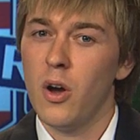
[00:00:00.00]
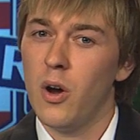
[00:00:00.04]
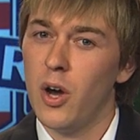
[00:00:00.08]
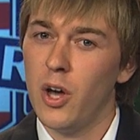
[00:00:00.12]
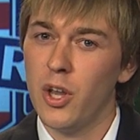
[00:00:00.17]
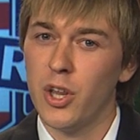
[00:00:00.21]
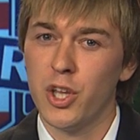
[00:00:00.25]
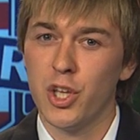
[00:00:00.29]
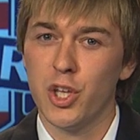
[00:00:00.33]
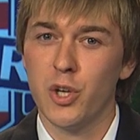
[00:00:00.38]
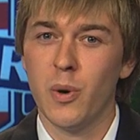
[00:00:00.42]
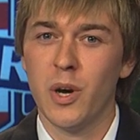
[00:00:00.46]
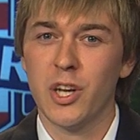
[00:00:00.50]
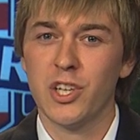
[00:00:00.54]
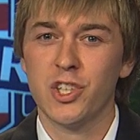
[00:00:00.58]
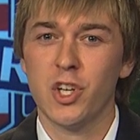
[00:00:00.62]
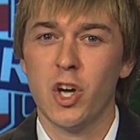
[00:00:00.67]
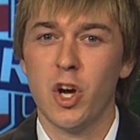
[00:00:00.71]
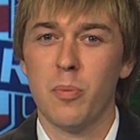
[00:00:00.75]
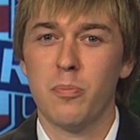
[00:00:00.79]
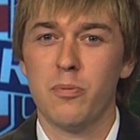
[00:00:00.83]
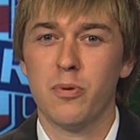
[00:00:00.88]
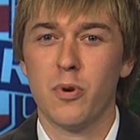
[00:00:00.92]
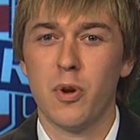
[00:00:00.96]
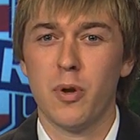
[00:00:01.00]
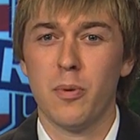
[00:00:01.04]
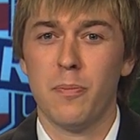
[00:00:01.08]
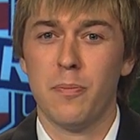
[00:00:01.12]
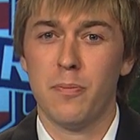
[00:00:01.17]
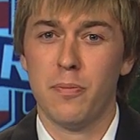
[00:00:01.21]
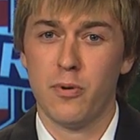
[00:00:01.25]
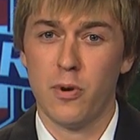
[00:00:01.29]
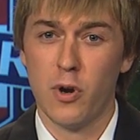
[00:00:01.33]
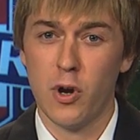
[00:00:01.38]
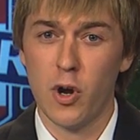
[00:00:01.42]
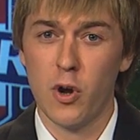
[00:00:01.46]
Well, the USL Pro,
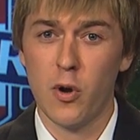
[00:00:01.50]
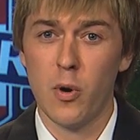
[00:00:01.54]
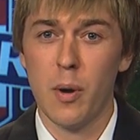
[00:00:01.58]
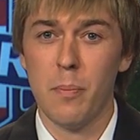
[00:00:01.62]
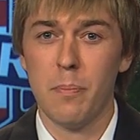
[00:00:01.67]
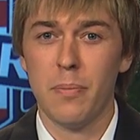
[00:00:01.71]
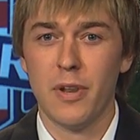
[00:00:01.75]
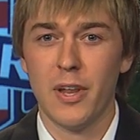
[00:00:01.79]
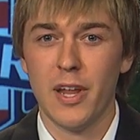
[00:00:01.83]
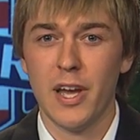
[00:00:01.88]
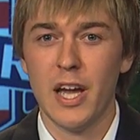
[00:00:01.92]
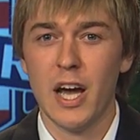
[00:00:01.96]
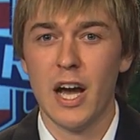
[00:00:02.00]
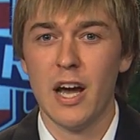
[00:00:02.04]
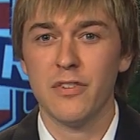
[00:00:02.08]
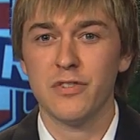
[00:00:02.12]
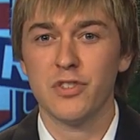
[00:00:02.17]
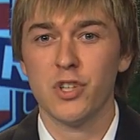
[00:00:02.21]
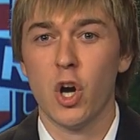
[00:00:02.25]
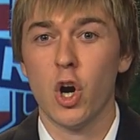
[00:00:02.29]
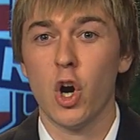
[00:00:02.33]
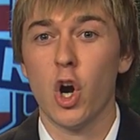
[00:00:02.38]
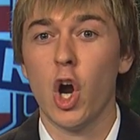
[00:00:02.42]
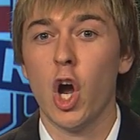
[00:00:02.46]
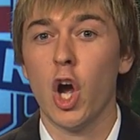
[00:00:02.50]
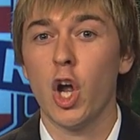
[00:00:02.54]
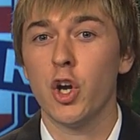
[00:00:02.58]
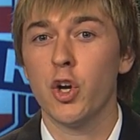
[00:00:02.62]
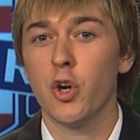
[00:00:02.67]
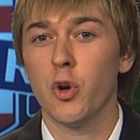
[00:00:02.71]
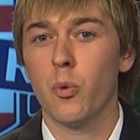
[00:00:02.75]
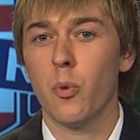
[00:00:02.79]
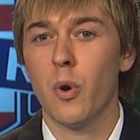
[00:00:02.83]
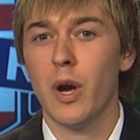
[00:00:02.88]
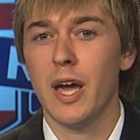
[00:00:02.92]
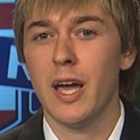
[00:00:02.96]
Pro, playoffs are
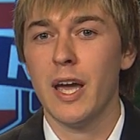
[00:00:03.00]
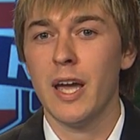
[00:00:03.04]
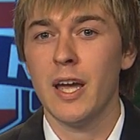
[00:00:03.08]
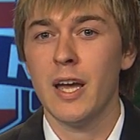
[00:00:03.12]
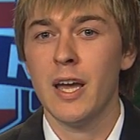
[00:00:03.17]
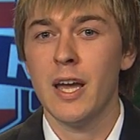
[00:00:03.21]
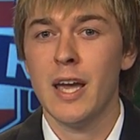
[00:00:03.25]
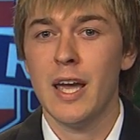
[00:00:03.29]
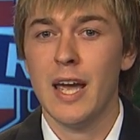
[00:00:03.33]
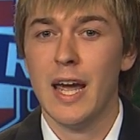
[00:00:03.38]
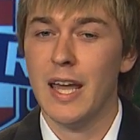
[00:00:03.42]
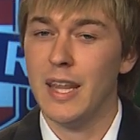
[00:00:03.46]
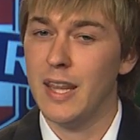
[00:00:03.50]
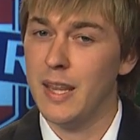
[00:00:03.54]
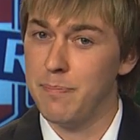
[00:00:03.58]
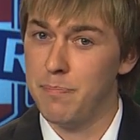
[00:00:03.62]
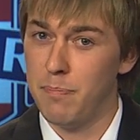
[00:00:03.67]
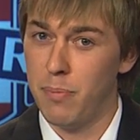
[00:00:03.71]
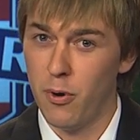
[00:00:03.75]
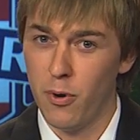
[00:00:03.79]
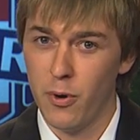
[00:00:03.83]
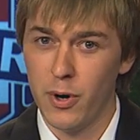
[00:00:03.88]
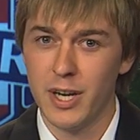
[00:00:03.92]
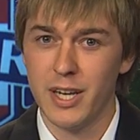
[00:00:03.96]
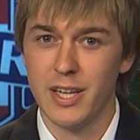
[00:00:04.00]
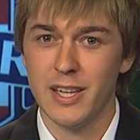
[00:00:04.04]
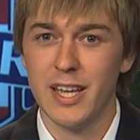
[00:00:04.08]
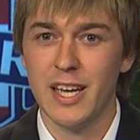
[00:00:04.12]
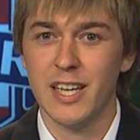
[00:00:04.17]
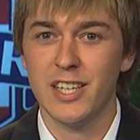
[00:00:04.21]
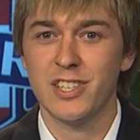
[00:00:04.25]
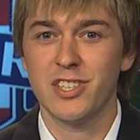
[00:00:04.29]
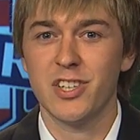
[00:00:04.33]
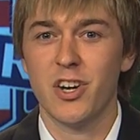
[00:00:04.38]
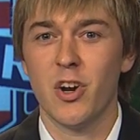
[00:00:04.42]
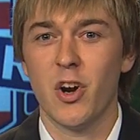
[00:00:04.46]
underway, and boy, did they
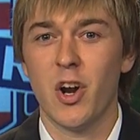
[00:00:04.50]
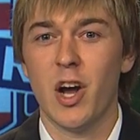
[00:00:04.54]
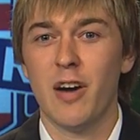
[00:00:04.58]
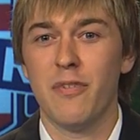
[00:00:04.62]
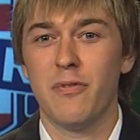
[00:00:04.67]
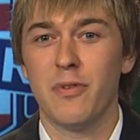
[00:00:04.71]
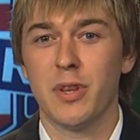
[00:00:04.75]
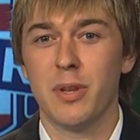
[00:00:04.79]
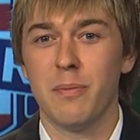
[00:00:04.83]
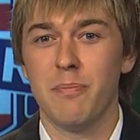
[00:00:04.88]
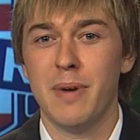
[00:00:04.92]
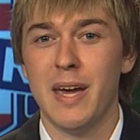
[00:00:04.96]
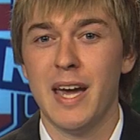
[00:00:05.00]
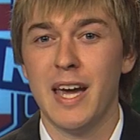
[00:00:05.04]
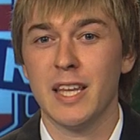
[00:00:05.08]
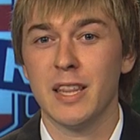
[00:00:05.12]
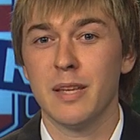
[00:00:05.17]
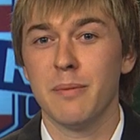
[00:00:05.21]
start off with a bang.